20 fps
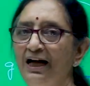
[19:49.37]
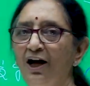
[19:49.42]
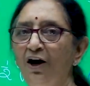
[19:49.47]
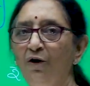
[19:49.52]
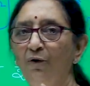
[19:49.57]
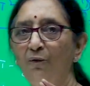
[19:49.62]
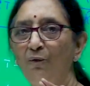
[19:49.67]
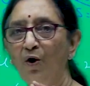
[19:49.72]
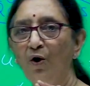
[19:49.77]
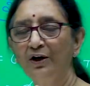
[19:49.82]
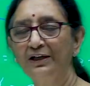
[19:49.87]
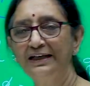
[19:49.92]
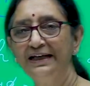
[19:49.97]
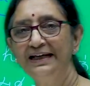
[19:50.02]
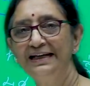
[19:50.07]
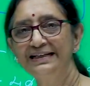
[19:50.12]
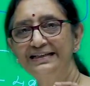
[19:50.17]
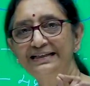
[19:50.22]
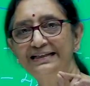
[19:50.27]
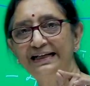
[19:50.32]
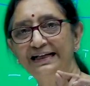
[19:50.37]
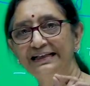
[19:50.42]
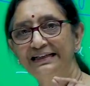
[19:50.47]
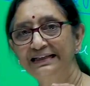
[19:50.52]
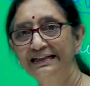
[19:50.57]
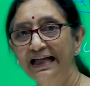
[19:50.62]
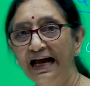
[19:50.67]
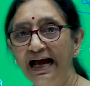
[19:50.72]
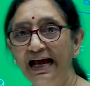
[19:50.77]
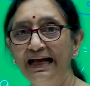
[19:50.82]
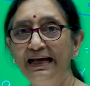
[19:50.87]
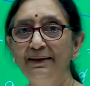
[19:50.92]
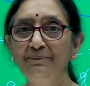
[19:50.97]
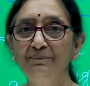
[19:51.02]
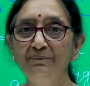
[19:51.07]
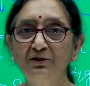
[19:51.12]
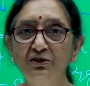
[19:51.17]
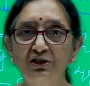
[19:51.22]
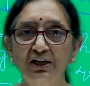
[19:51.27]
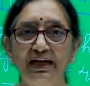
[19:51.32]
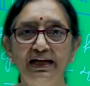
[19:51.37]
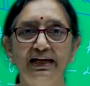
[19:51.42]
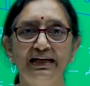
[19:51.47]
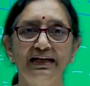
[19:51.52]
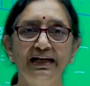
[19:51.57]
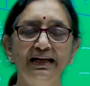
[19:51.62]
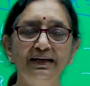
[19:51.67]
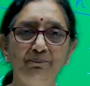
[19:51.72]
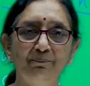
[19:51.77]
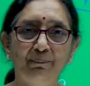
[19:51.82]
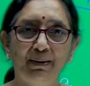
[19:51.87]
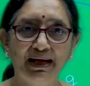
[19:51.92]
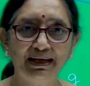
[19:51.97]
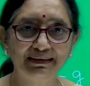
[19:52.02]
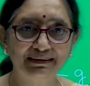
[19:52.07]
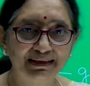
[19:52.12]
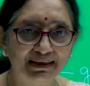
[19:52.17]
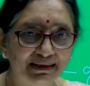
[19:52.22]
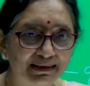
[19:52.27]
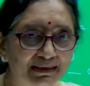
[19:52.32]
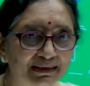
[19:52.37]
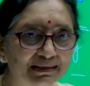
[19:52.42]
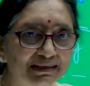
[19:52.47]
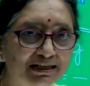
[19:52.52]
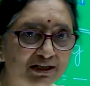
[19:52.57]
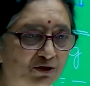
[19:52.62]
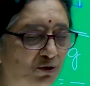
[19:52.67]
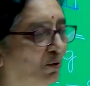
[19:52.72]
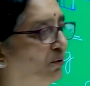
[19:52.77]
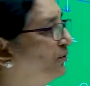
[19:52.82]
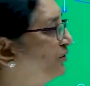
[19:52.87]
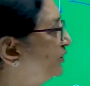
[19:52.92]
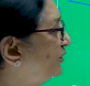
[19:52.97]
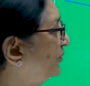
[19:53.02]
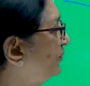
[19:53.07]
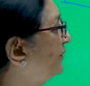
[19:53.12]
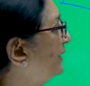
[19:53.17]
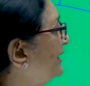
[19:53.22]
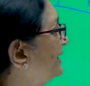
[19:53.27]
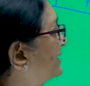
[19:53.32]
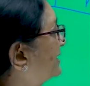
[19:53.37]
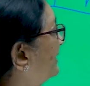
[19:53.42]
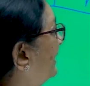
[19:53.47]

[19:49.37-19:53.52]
what is the time taken by the stone to reach the